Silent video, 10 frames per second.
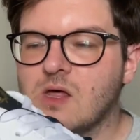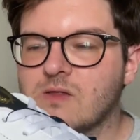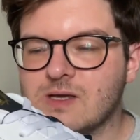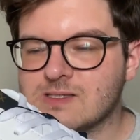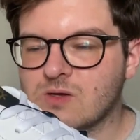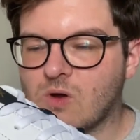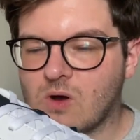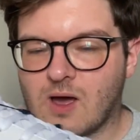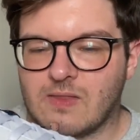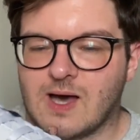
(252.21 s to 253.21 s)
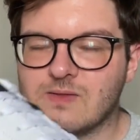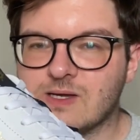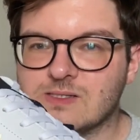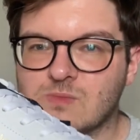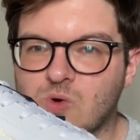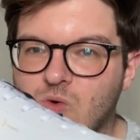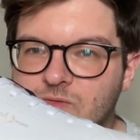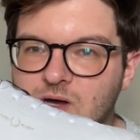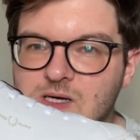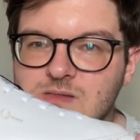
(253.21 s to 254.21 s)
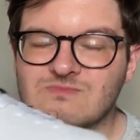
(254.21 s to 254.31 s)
These are not like that, these are more of a